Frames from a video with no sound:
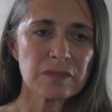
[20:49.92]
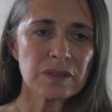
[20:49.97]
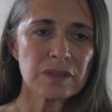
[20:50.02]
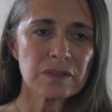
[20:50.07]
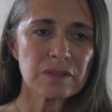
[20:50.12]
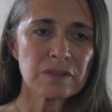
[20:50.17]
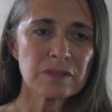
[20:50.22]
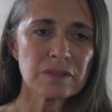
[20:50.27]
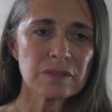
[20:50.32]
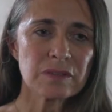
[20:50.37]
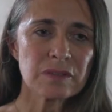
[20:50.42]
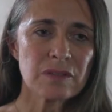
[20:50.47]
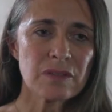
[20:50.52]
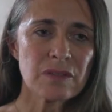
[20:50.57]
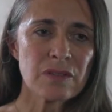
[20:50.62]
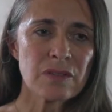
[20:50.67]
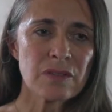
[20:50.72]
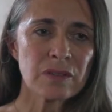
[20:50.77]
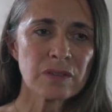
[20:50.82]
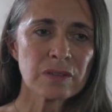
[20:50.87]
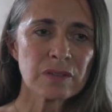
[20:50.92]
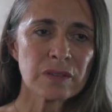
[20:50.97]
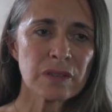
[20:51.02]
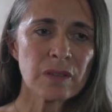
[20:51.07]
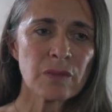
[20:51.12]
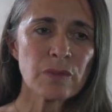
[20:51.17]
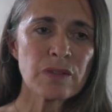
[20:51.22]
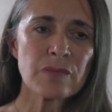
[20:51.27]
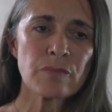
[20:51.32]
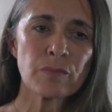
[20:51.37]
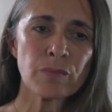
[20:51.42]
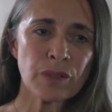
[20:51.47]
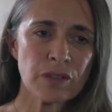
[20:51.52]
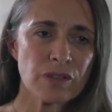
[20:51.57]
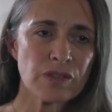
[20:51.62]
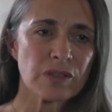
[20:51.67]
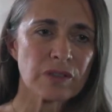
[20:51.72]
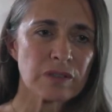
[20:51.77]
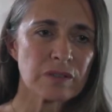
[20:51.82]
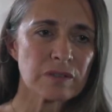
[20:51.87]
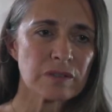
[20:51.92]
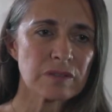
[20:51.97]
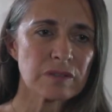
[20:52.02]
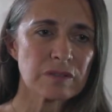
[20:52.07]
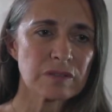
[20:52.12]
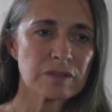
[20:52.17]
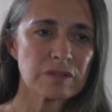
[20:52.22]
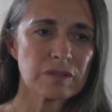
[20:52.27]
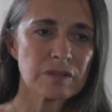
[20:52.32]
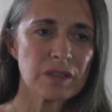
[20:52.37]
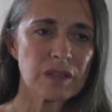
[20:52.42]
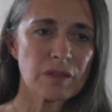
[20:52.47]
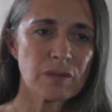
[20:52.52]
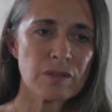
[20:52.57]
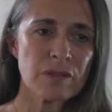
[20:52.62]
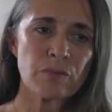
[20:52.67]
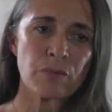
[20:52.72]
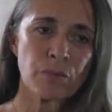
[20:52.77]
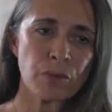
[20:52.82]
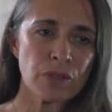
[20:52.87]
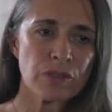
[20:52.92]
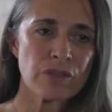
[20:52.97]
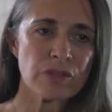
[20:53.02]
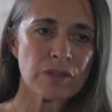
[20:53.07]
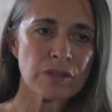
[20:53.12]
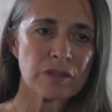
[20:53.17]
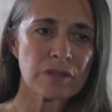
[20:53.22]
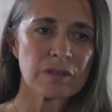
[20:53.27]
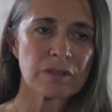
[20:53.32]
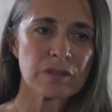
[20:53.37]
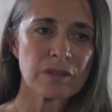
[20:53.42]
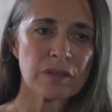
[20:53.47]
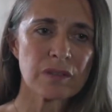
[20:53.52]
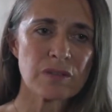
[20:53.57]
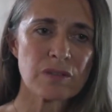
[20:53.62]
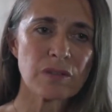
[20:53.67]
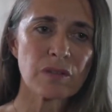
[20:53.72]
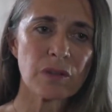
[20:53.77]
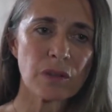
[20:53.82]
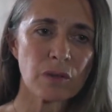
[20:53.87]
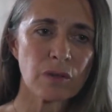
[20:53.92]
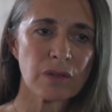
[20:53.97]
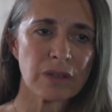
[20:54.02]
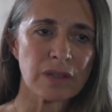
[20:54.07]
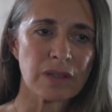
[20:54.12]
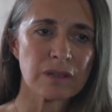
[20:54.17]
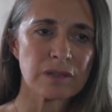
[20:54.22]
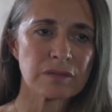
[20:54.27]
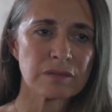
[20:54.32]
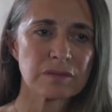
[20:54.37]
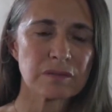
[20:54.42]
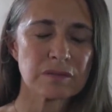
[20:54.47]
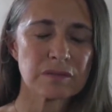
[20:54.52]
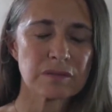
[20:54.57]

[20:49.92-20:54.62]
Oh, so he was butchered. He was butchered slowly.